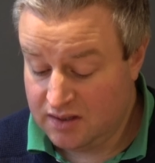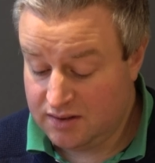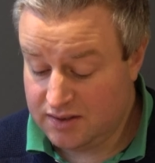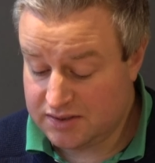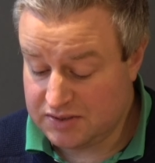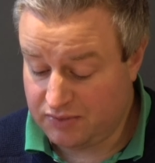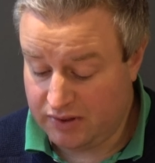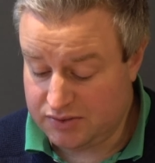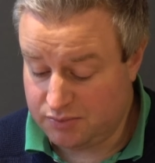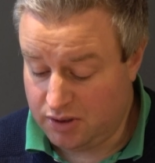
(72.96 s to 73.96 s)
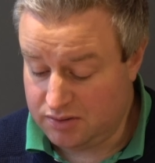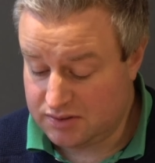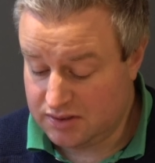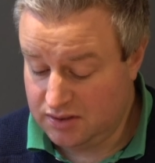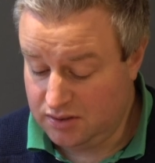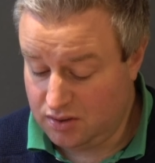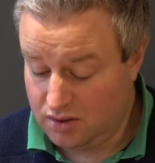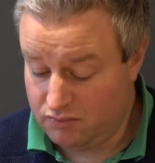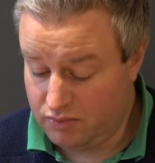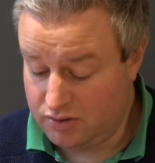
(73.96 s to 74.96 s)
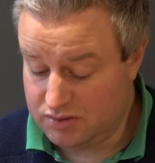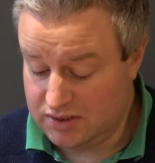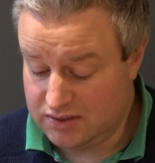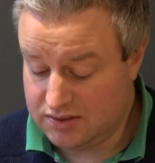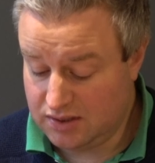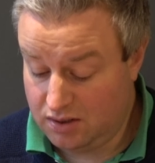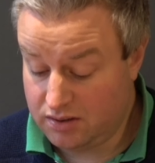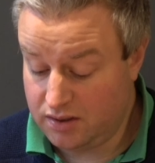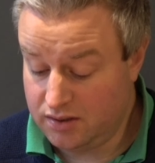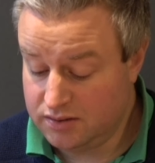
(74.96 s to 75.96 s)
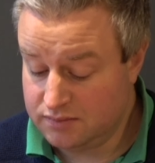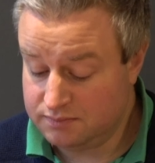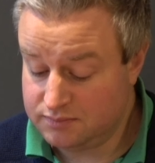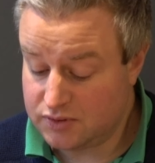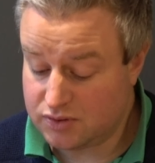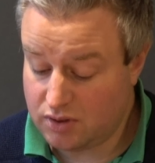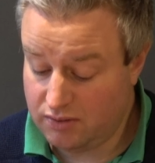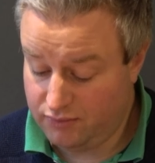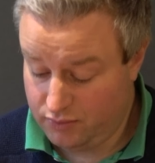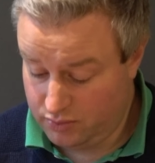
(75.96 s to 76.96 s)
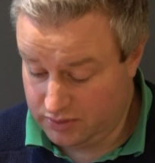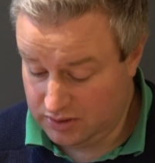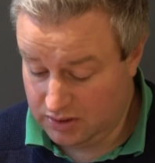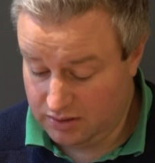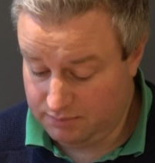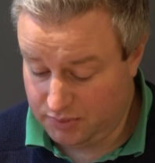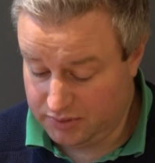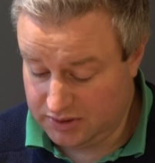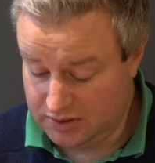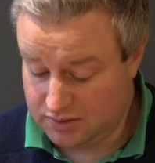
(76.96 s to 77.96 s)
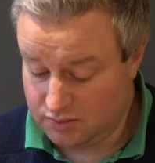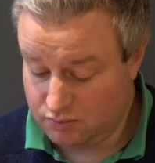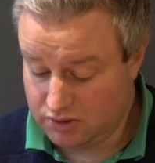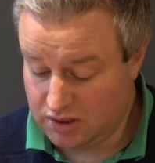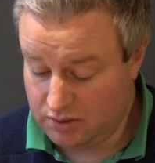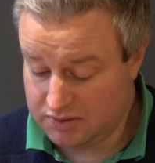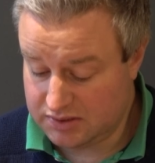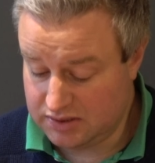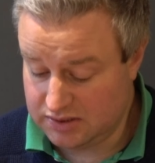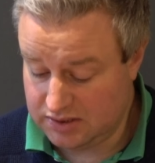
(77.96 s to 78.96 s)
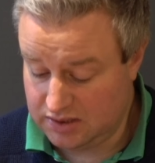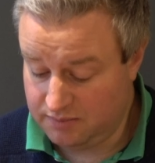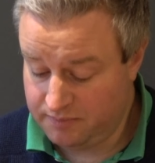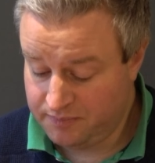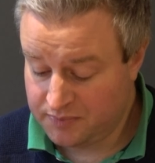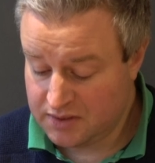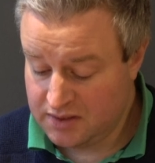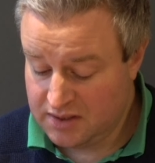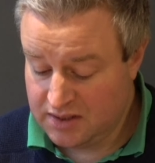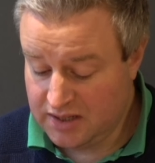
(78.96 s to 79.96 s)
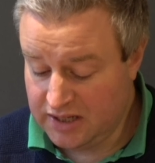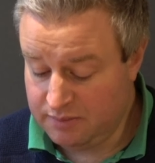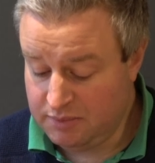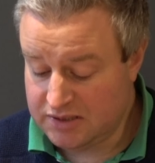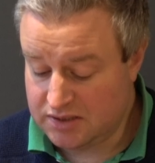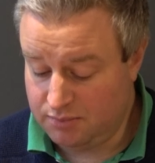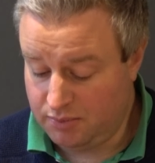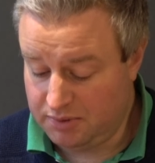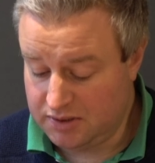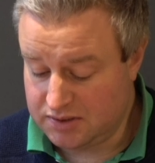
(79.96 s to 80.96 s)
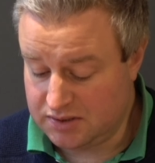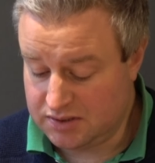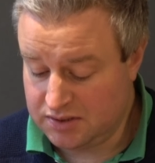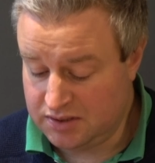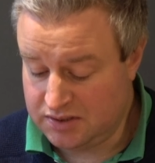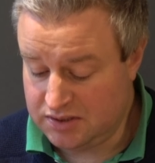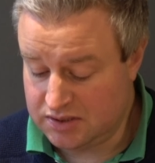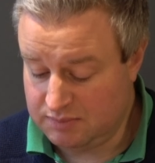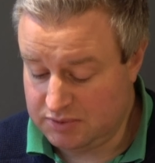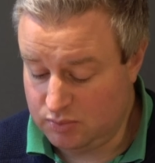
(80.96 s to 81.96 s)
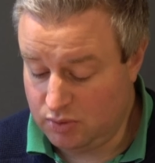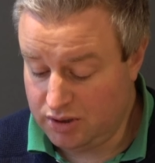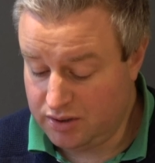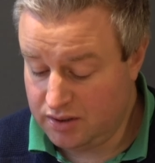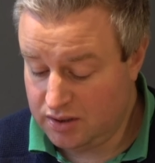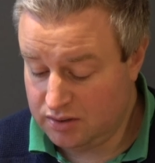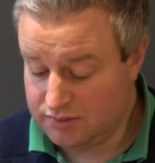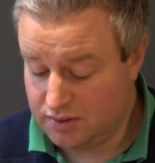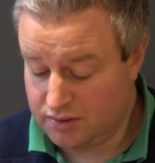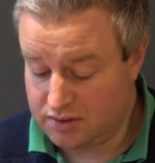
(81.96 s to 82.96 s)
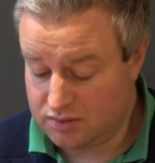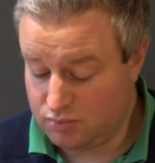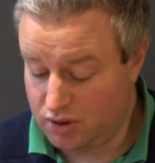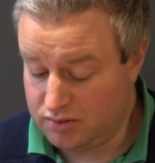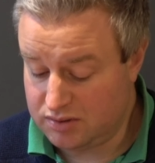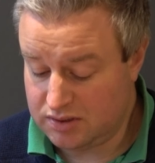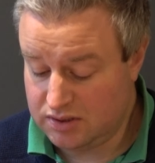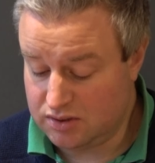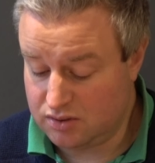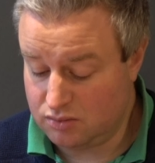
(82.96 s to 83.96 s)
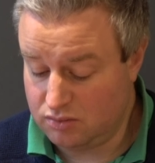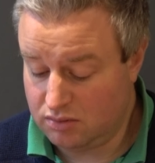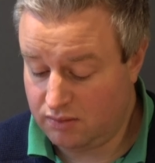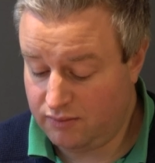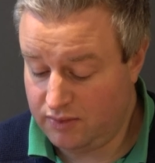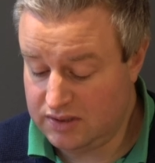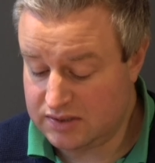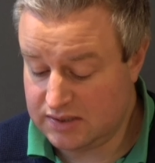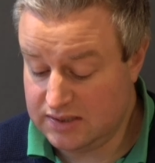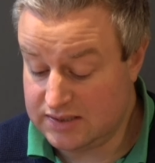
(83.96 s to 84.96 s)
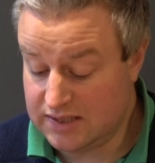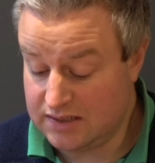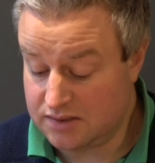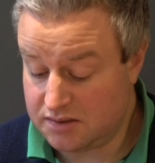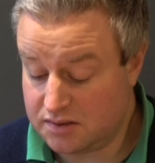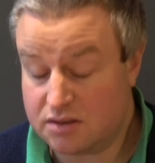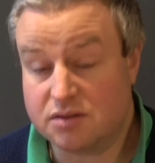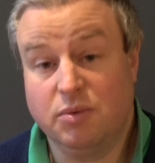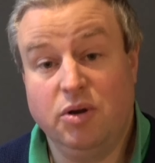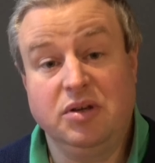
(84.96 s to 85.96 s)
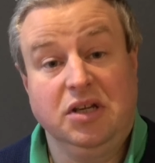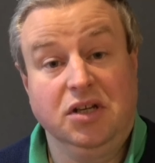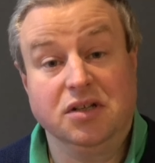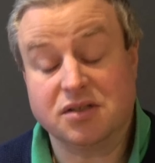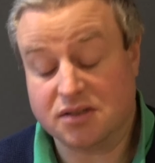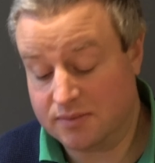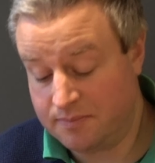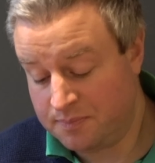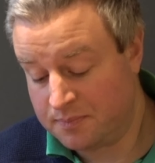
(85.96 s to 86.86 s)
This is French roast, and you can't roast it darker. Straightforward, light-bodied, with low acidity, and immensely popular since 1971, our darkest roast is adored for its intense smokiness.